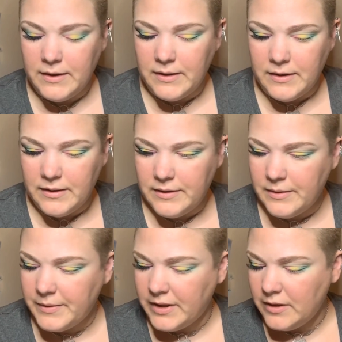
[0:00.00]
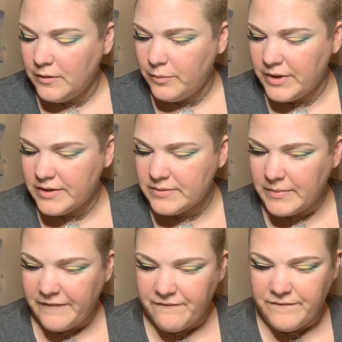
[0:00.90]
And there we go. Where's
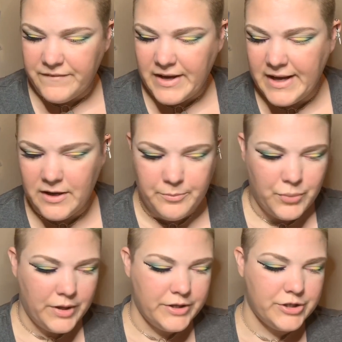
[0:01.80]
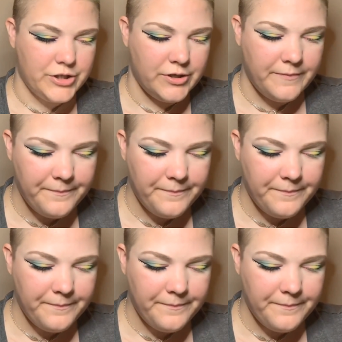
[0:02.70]
my fan brush?